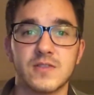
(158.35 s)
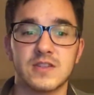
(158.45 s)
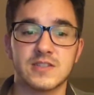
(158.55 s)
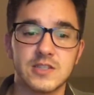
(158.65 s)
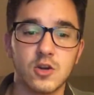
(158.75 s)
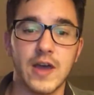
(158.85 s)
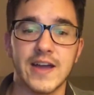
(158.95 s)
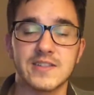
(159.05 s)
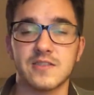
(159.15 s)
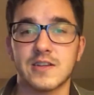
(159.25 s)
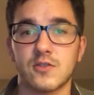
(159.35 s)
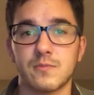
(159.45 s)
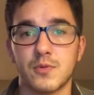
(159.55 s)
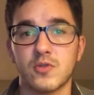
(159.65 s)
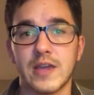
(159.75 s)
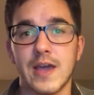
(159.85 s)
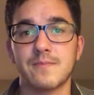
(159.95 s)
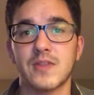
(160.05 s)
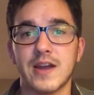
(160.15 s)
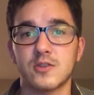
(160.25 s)
They're still acting like they're in boot
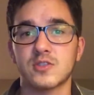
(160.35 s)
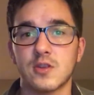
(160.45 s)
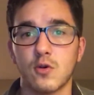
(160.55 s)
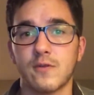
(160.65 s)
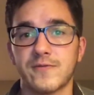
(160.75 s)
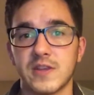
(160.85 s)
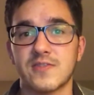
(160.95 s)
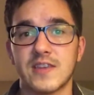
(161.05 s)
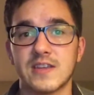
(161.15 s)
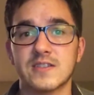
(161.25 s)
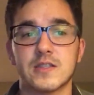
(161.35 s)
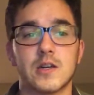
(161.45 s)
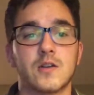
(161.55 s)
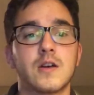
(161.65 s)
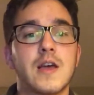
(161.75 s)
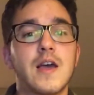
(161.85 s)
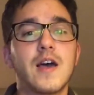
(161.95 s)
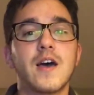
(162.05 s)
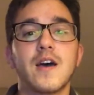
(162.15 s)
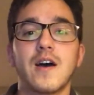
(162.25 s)
camp, not used to the whole fleet thing, so
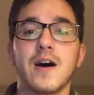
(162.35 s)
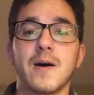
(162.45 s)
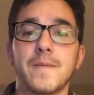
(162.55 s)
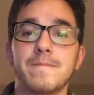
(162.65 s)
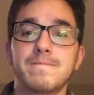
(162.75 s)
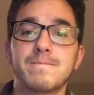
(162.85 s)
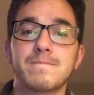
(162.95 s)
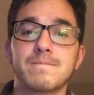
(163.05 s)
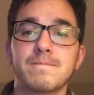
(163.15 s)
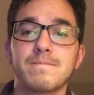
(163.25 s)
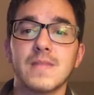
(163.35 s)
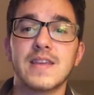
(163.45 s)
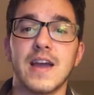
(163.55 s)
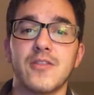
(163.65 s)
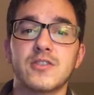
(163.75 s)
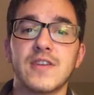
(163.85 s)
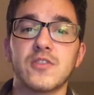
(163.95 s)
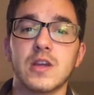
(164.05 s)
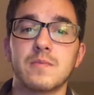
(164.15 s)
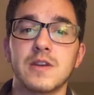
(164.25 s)
yeah, they're
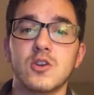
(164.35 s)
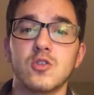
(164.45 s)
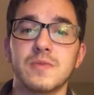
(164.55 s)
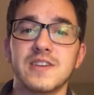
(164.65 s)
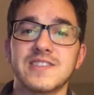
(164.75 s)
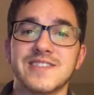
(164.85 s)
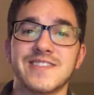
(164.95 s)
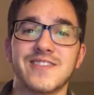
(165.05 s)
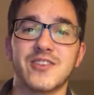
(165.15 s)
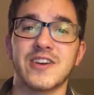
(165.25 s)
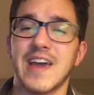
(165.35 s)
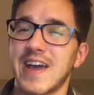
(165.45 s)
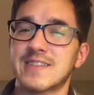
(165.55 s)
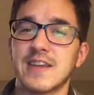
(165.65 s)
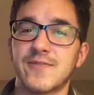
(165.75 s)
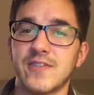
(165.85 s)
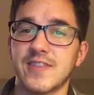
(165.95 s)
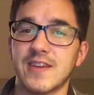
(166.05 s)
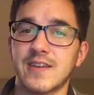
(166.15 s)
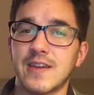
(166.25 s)
definitely gonna be newbies, and they're gonna act different
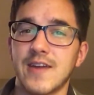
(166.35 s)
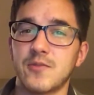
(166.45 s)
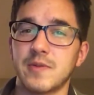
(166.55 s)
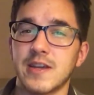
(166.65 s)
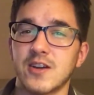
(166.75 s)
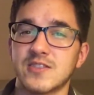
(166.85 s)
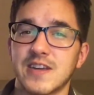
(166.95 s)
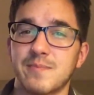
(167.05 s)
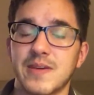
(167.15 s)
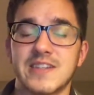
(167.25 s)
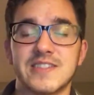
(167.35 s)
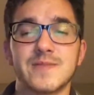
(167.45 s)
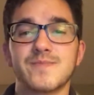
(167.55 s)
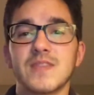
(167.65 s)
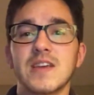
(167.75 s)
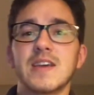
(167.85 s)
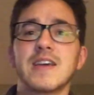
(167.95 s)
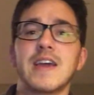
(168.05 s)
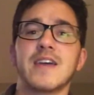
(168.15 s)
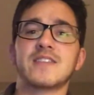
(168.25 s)
than everybody else on base.
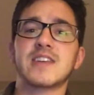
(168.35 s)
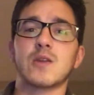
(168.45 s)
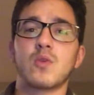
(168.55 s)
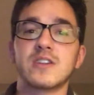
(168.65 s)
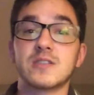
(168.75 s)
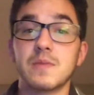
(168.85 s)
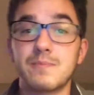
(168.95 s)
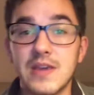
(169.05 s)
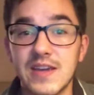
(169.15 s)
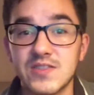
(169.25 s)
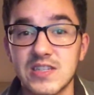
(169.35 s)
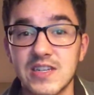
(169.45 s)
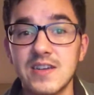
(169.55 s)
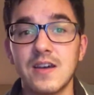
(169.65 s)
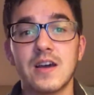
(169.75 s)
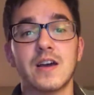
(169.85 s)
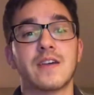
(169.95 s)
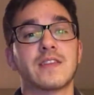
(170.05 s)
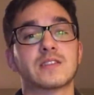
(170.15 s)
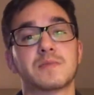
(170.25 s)
And the second one is gonna be PFC,
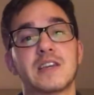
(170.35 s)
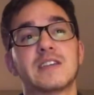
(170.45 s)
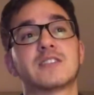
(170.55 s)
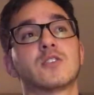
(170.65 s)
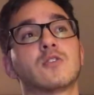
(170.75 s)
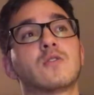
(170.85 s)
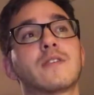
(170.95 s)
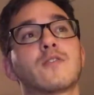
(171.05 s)
that's gonna be E2.